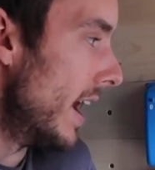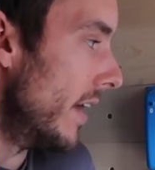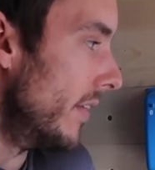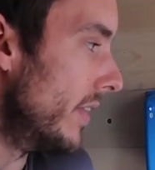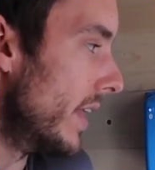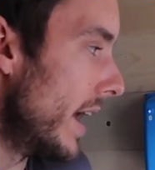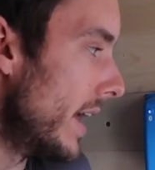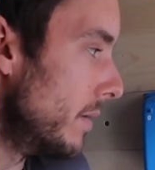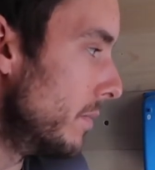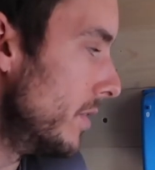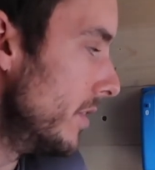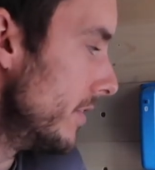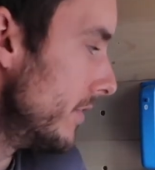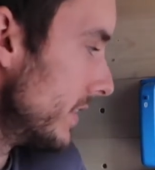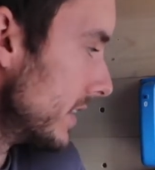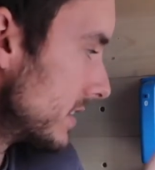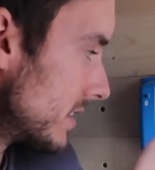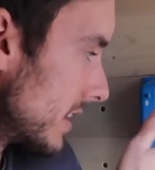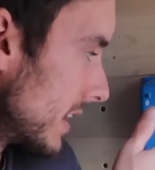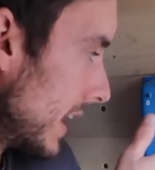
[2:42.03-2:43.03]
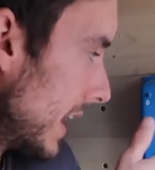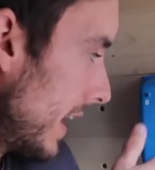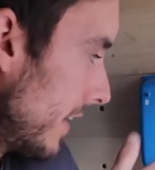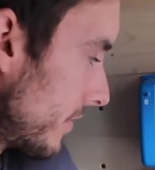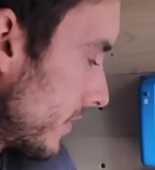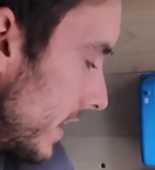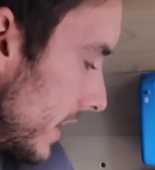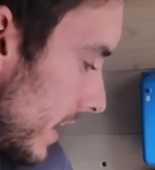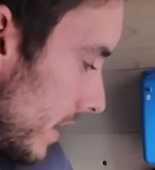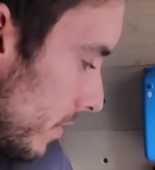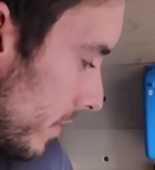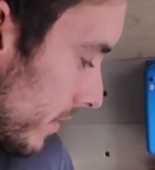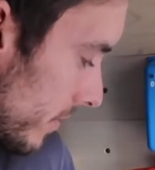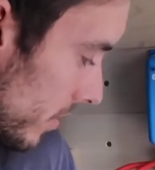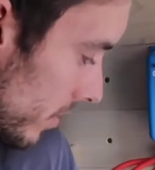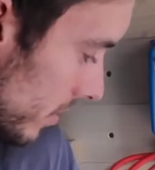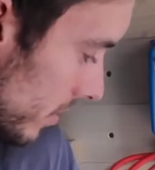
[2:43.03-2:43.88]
And then moving to the left here, we've